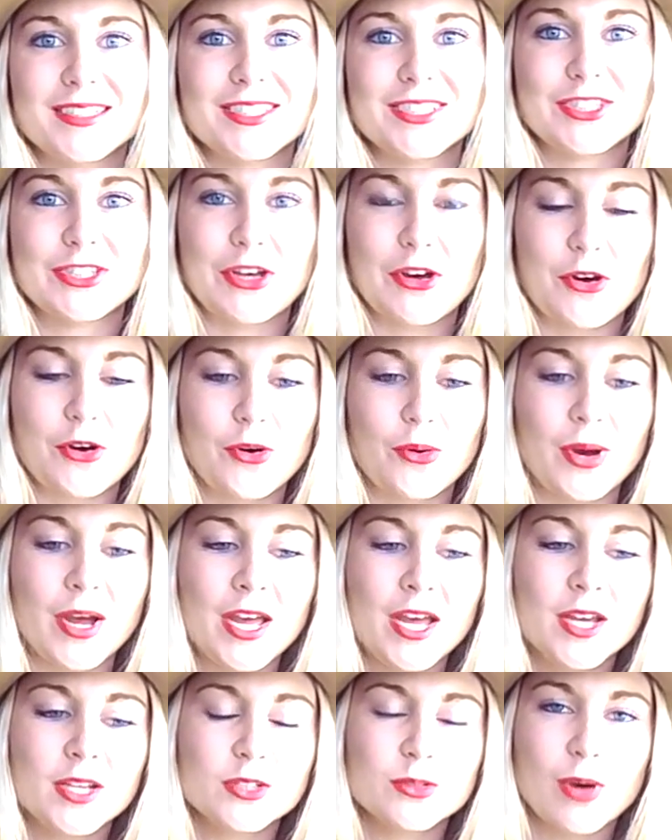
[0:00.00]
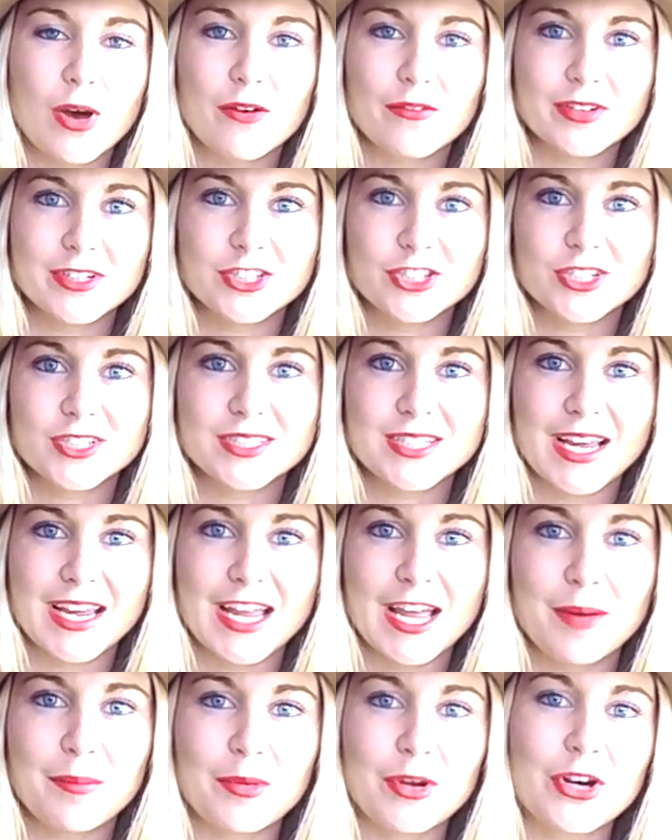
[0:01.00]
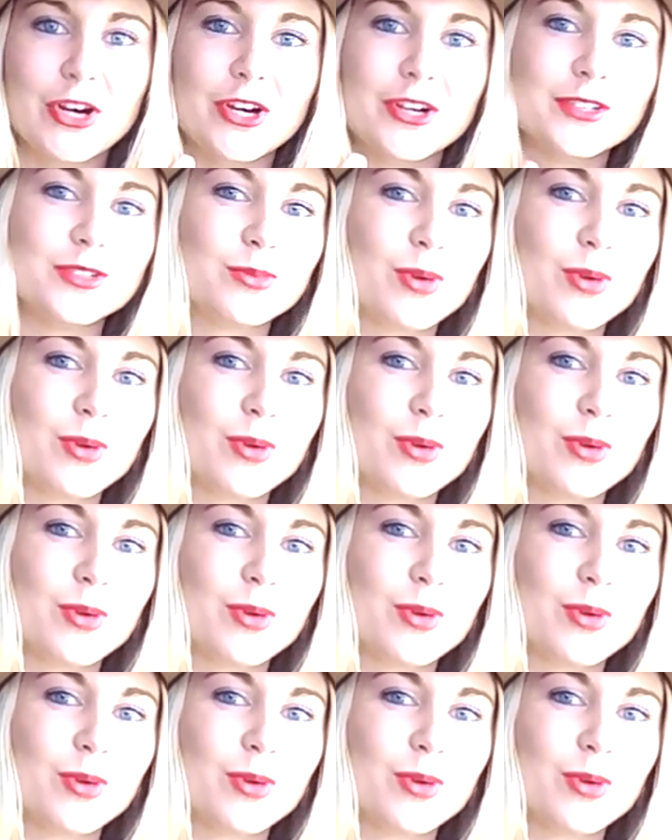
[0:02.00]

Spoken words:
So 12-inch in diameter,